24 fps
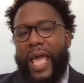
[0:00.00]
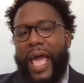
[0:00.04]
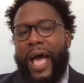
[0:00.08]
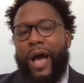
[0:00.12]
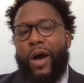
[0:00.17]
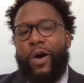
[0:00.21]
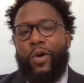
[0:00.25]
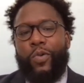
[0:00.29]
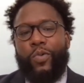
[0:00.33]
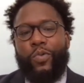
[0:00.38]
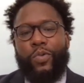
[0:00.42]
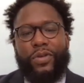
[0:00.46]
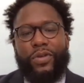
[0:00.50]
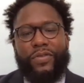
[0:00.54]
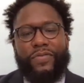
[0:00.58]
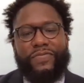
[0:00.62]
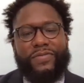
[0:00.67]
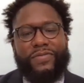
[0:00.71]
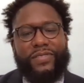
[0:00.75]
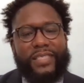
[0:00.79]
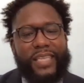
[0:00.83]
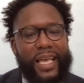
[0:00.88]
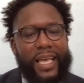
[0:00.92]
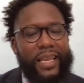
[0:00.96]
out
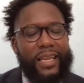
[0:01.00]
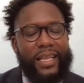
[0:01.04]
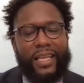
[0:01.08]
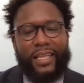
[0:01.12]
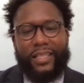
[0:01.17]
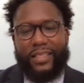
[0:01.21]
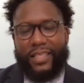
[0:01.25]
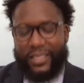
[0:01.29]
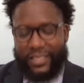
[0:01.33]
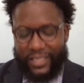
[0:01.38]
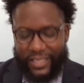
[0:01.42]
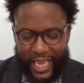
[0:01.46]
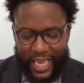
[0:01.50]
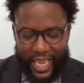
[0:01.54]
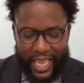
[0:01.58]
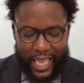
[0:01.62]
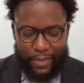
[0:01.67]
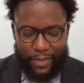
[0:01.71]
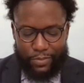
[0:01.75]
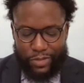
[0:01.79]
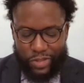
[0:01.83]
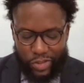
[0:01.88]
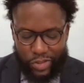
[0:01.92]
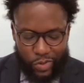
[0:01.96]
with telling the
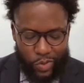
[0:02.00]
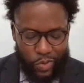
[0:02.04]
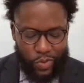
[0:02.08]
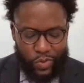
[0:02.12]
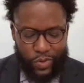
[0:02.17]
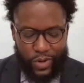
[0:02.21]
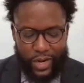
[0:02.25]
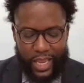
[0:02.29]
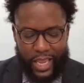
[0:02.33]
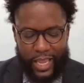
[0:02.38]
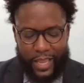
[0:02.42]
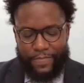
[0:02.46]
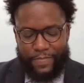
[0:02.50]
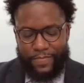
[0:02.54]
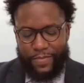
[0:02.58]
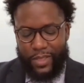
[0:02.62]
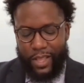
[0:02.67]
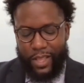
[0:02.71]
same story